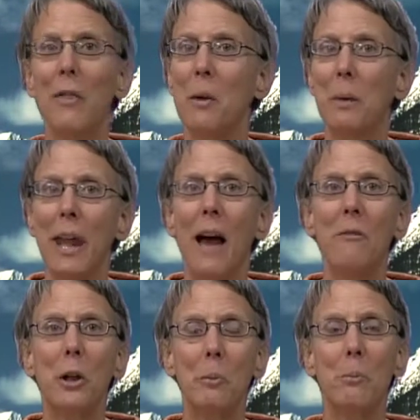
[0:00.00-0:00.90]
and then we
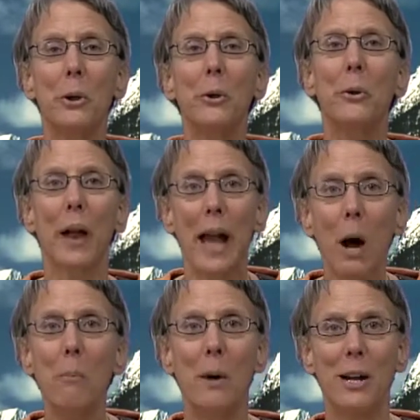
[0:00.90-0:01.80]
have the computer
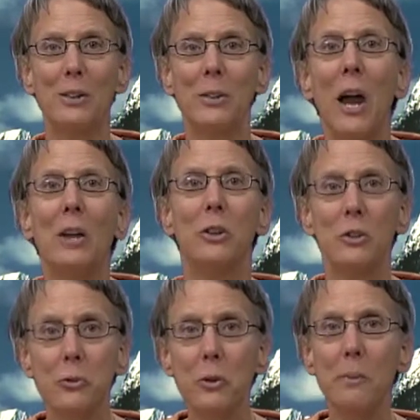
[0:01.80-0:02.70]
help us
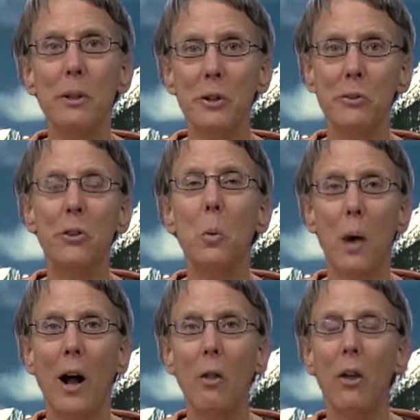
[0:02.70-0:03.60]
distribute the
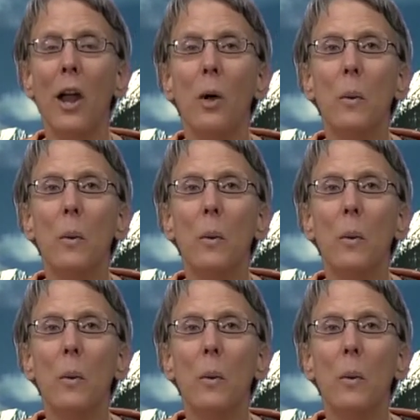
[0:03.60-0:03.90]
wealth,